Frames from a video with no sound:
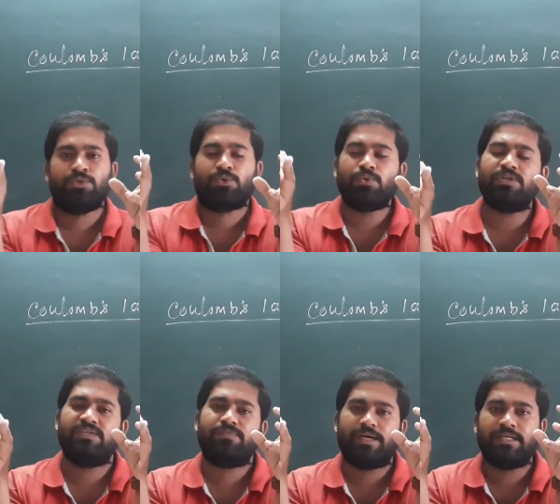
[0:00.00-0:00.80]
two
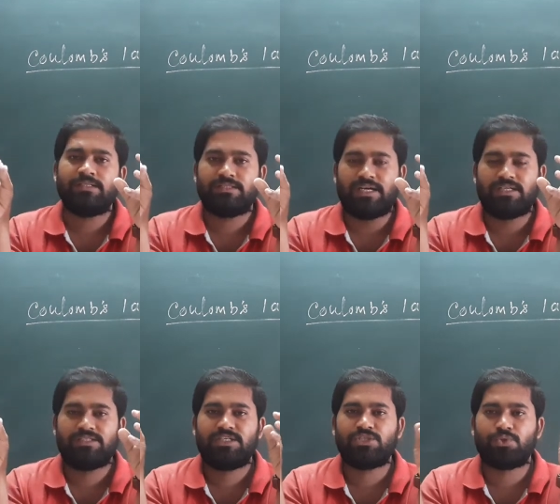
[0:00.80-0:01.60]
different
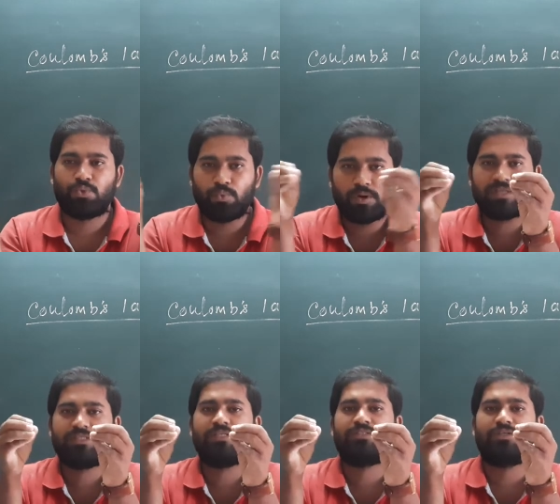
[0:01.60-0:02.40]
charges
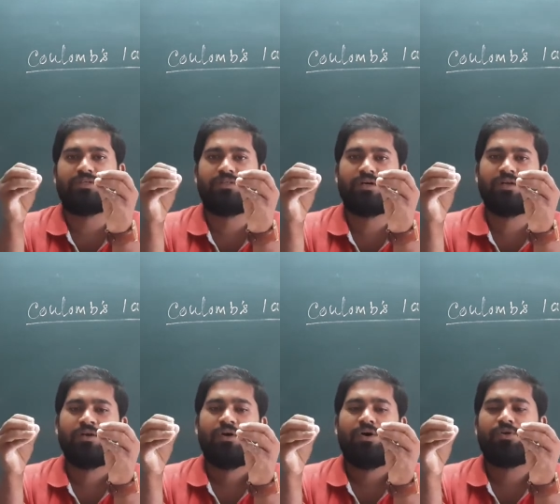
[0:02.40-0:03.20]
towards each
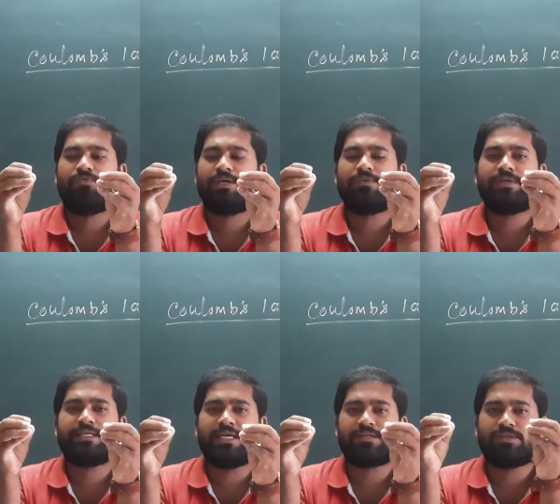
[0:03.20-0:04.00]
other, or when we
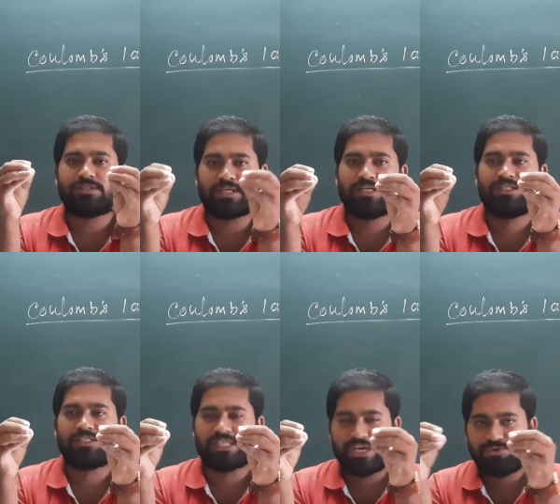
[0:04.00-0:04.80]
take the
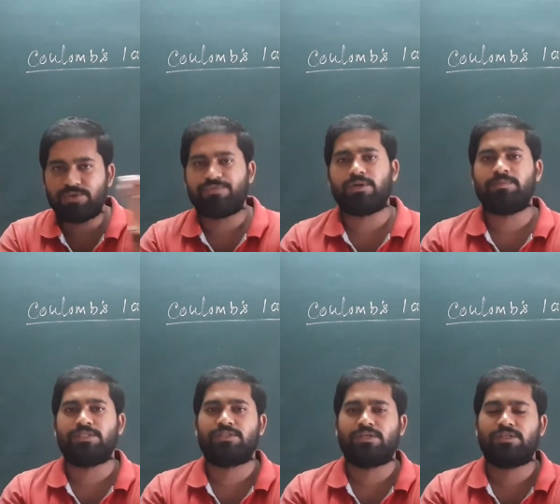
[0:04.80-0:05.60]
charges away from
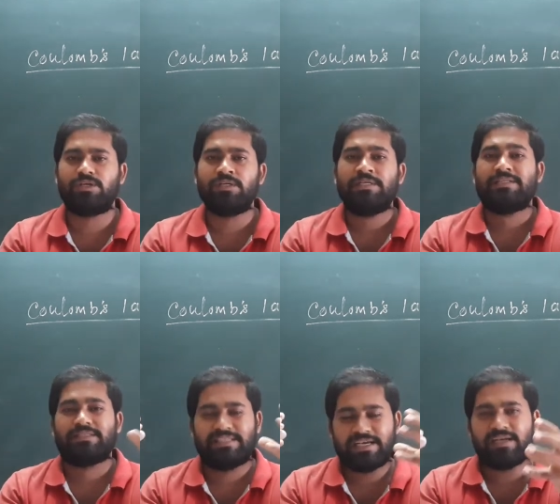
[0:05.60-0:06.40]
each other,
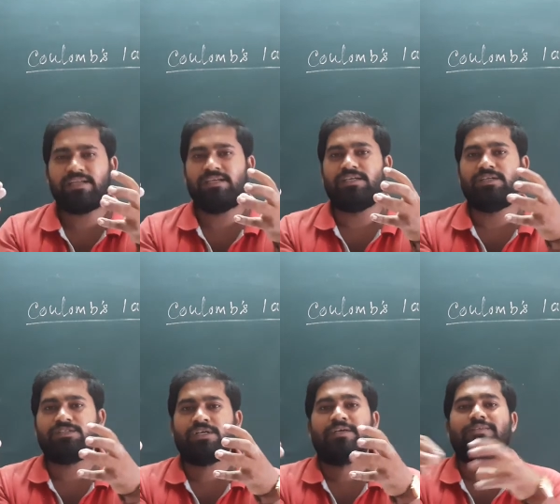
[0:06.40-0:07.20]
there
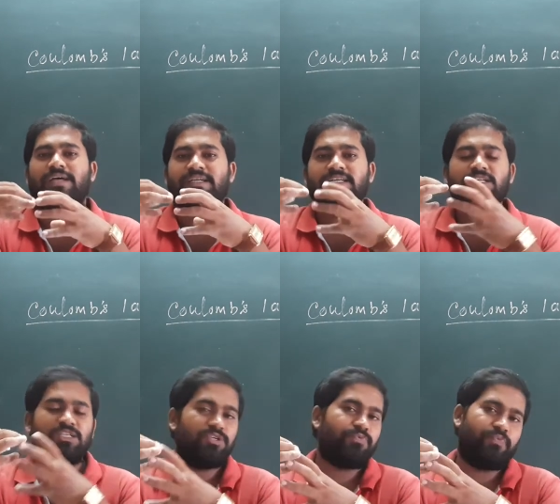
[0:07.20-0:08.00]
is certain
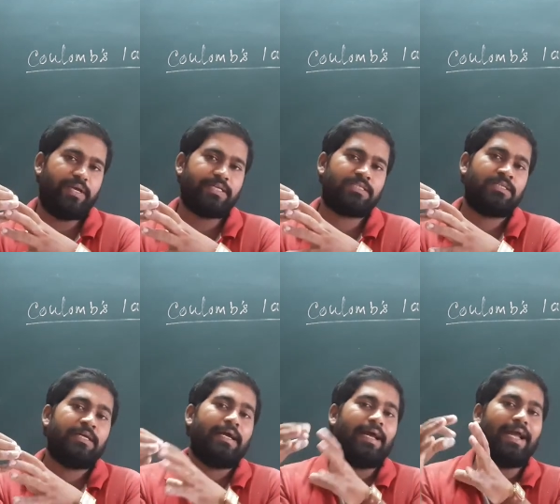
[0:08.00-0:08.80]
effect
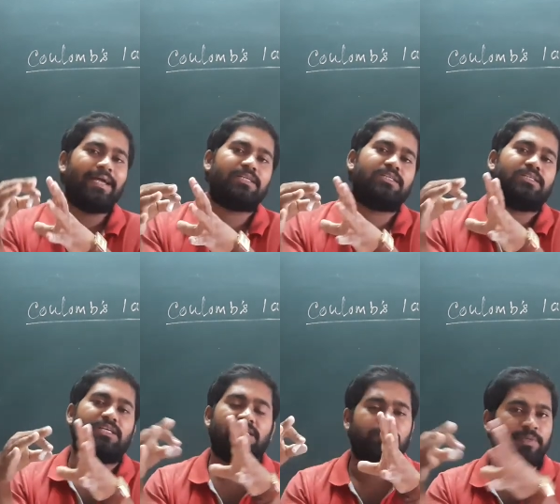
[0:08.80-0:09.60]

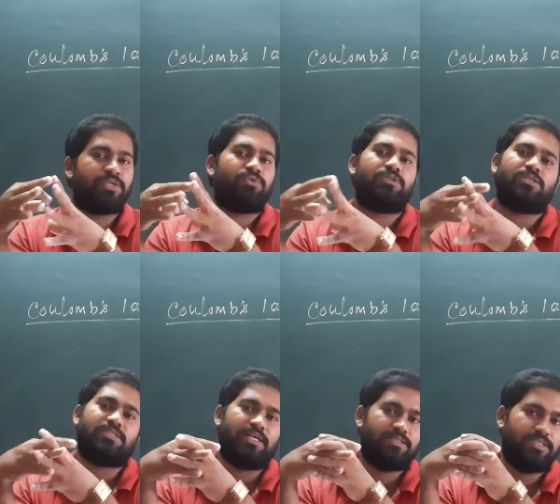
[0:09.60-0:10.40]
act in between the
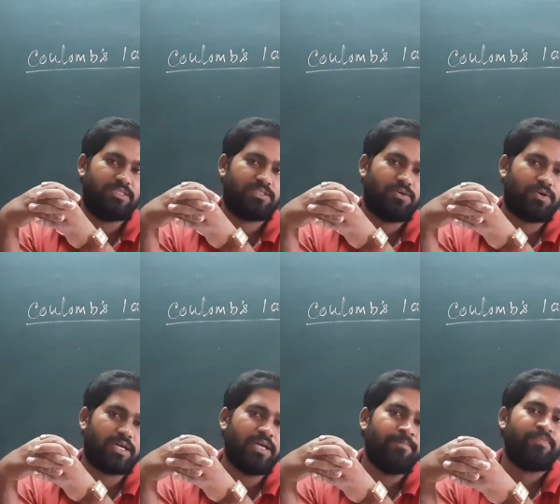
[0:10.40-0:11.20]
charges,
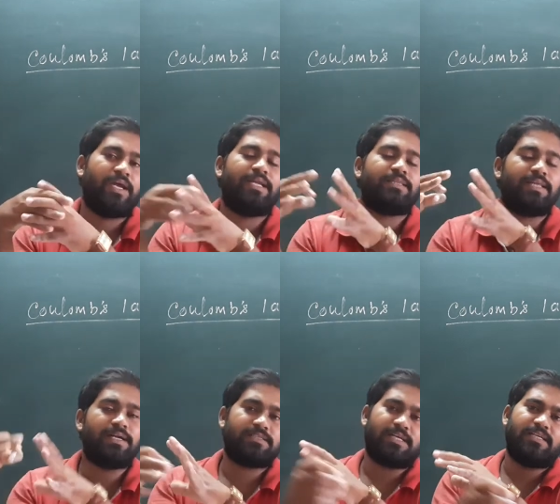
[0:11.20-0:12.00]
okay, and
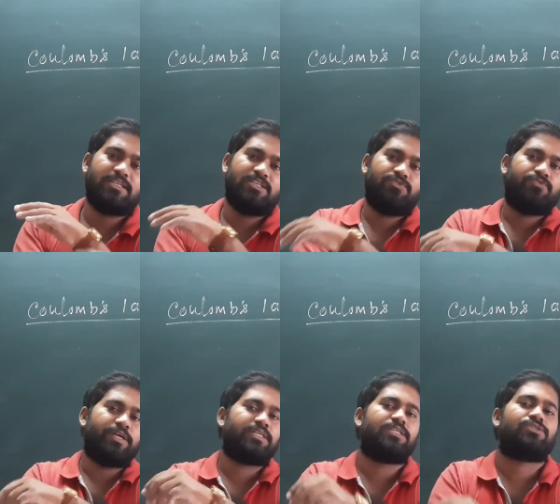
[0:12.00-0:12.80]
that certain
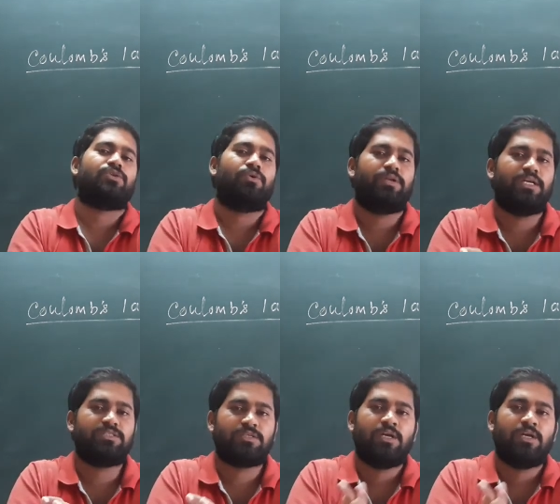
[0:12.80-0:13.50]
effect is known as